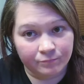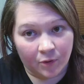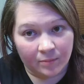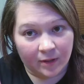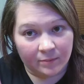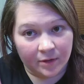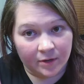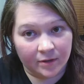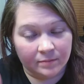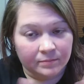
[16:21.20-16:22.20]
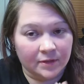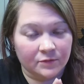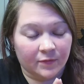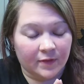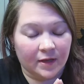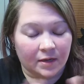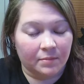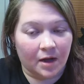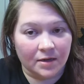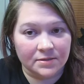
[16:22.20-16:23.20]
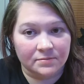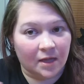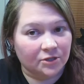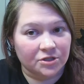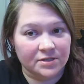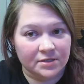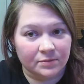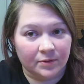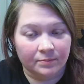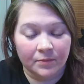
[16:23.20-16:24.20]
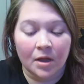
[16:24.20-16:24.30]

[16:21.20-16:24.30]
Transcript: Point blank period. It's with any box, not just this one.